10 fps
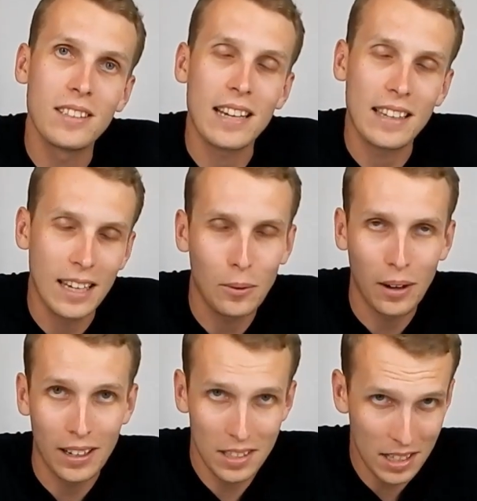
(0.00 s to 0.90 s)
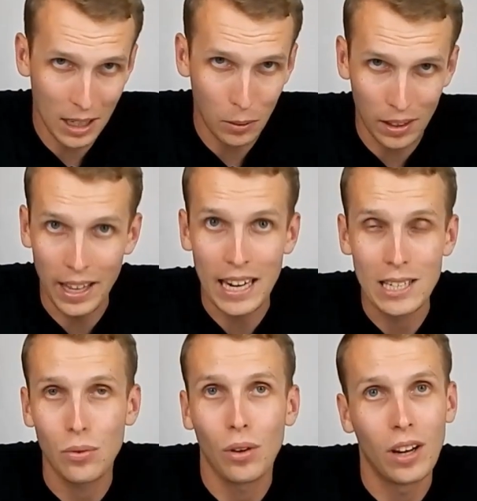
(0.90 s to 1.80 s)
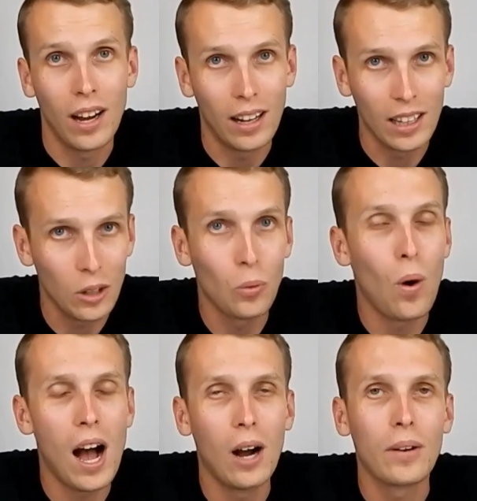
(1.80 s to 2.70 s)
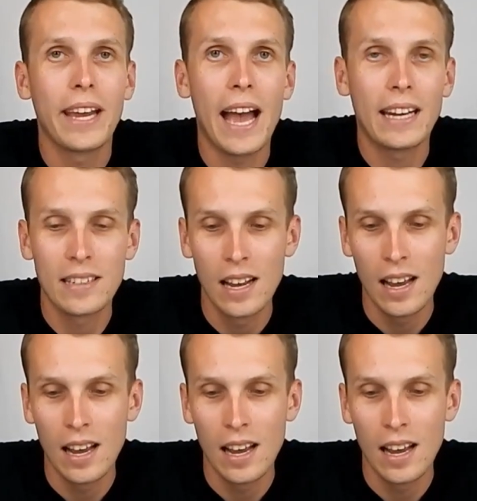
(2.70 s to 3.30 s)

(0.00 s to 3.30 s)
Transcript: I think we're going to stick with these for a little while yet.